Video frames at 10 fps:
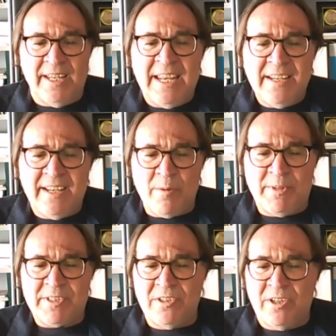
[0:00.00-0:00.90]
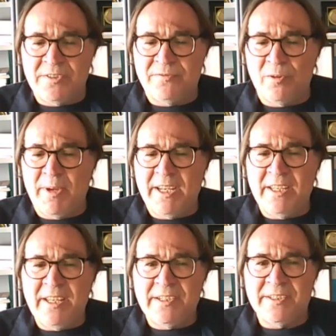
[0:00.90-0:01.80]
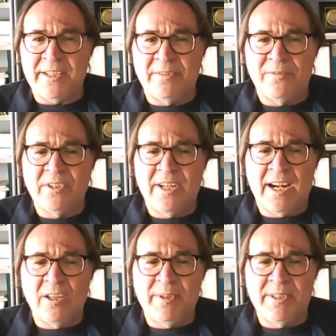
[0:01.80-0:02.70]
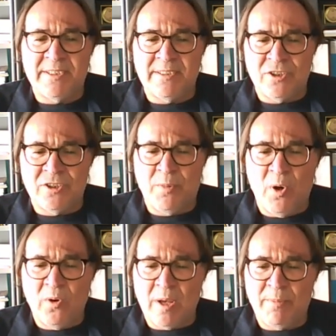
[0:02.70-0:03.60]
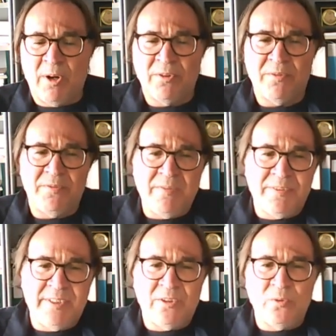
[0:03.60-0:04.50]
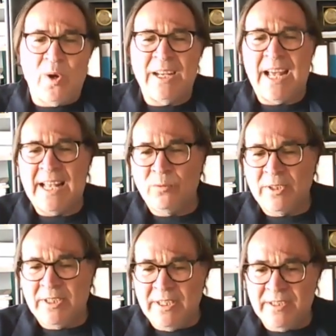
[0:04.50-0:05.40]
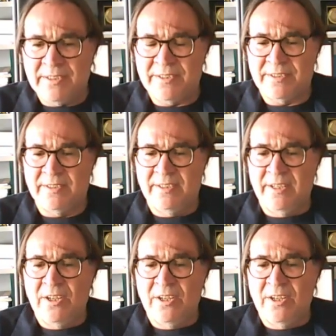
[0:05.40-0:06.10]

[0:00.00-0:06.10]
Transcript: income is lost for many years, and von Karlovich spoke about 50 to 100 years,